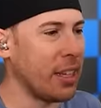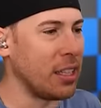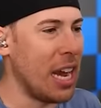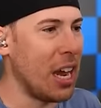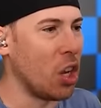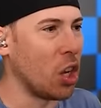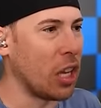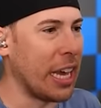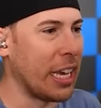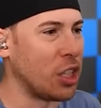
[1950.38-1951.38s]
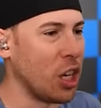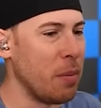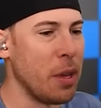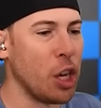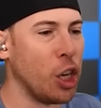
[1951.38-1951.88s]
does not look like it's gonna
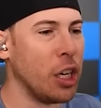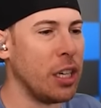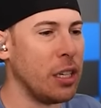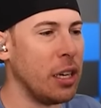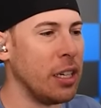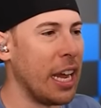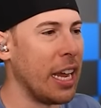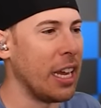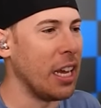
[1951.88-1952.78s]
be a good day.